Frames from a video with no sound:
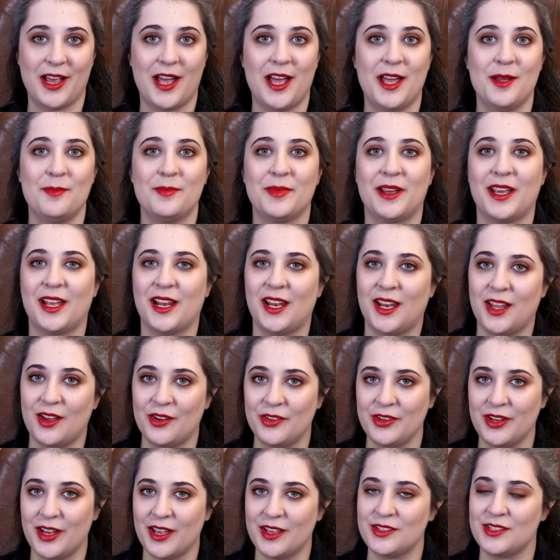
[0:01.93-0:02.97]
I'm
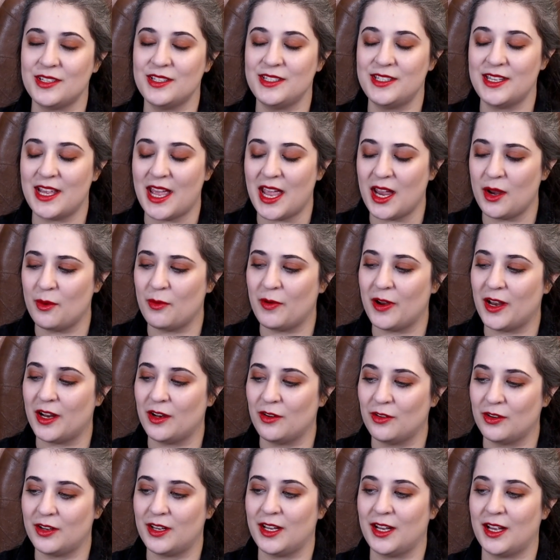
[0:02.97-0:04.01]
Claudia and today we are
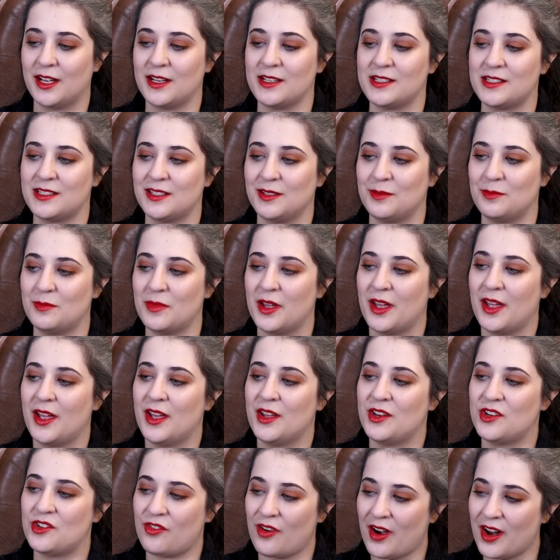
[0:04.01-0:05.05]
looking at some
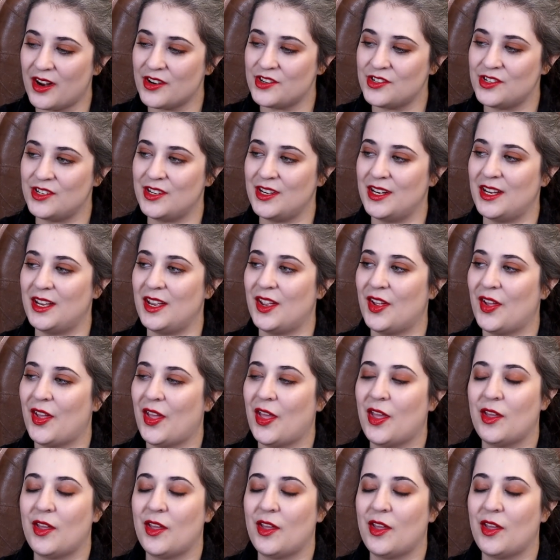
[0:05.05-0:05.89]
trashy,